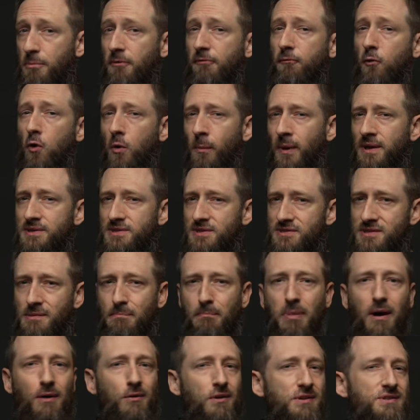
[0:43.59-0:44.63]
performance is
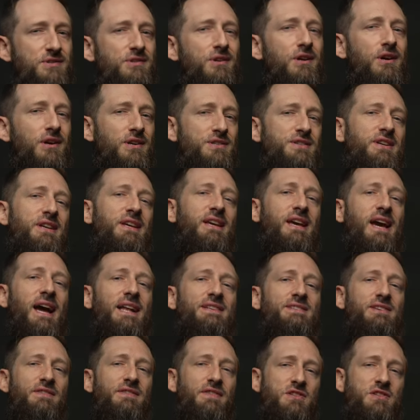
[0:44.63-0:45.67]
about as good as it
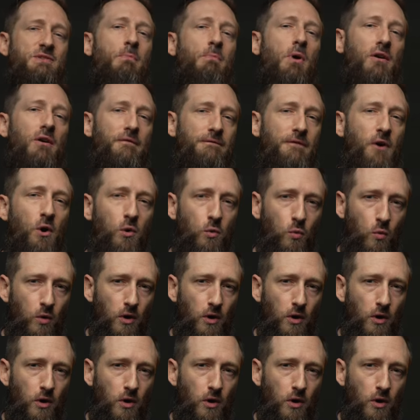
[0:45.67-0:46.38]
gets in the smartphone